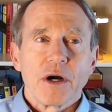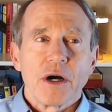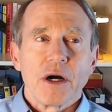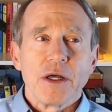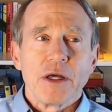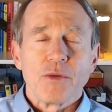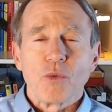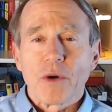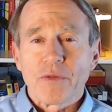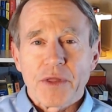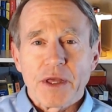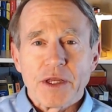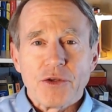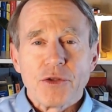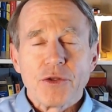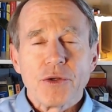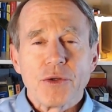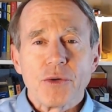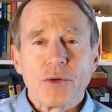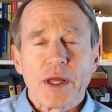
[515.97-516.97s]
in what they
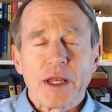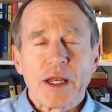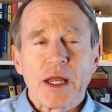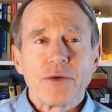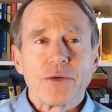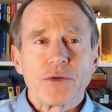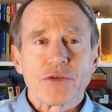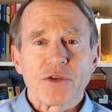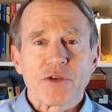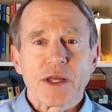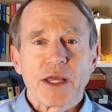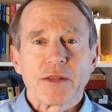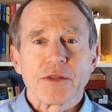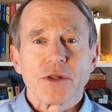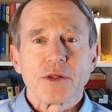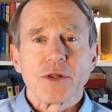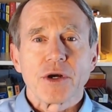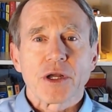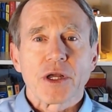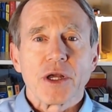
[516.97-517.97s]
do, and understand that,
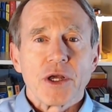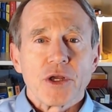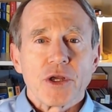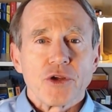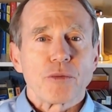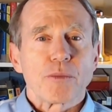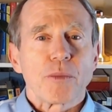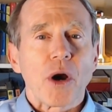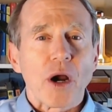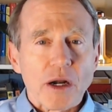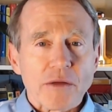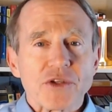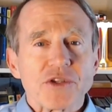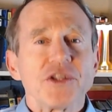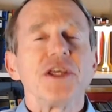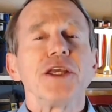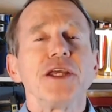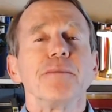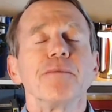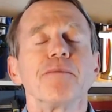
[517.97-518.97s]
look, you're part of a
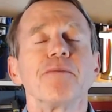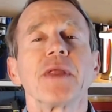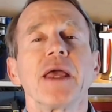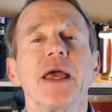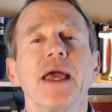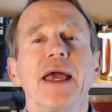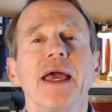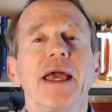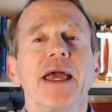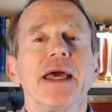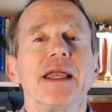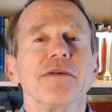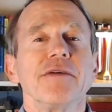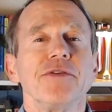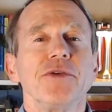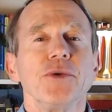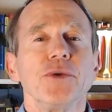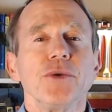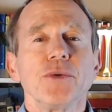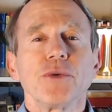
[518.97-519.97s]
team. And if
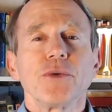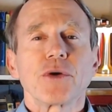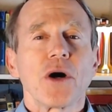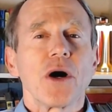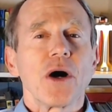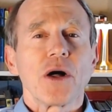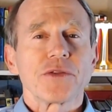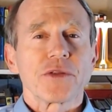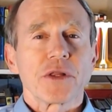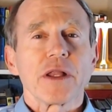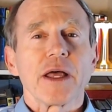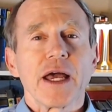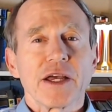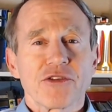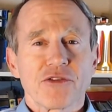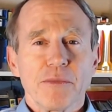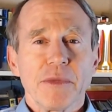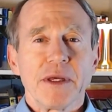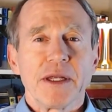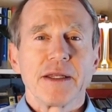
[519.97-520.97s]
you call at the
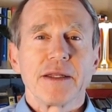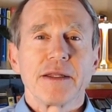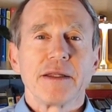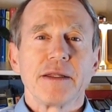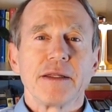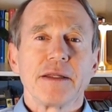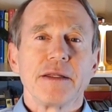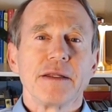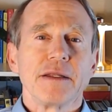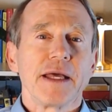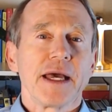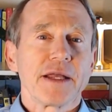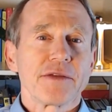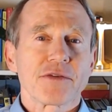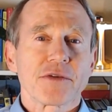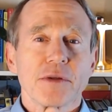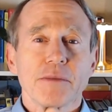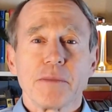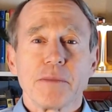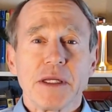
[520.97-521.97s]
last minute, that's
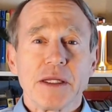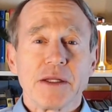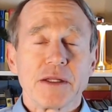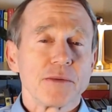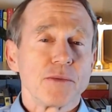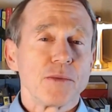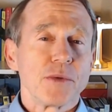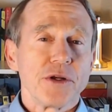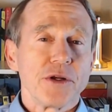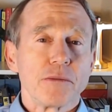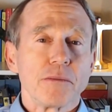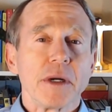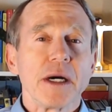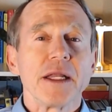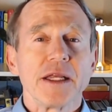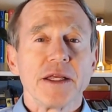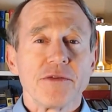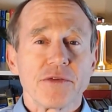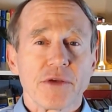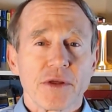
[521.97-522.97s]
going to mean that one of your
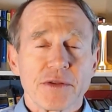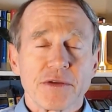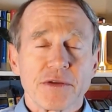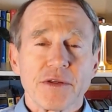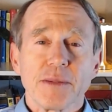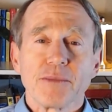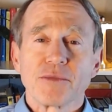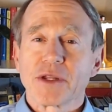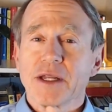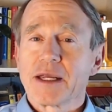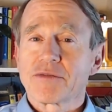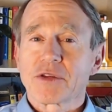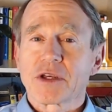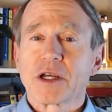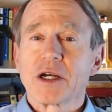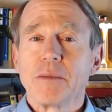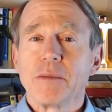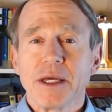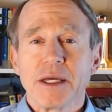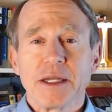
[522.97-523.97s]
buddies on the team is going to have to
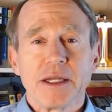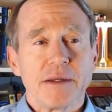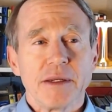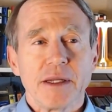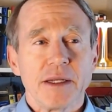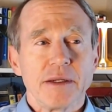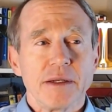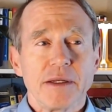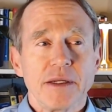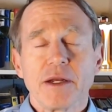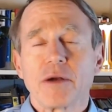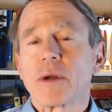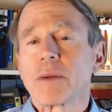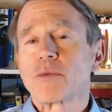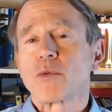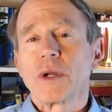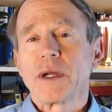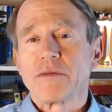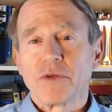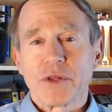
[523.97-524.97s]
come in and interrupt
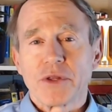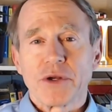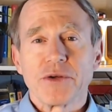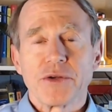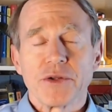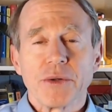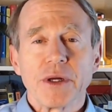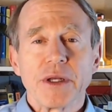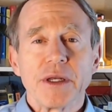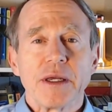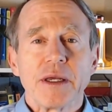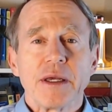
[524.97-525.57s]
whatever they're doing.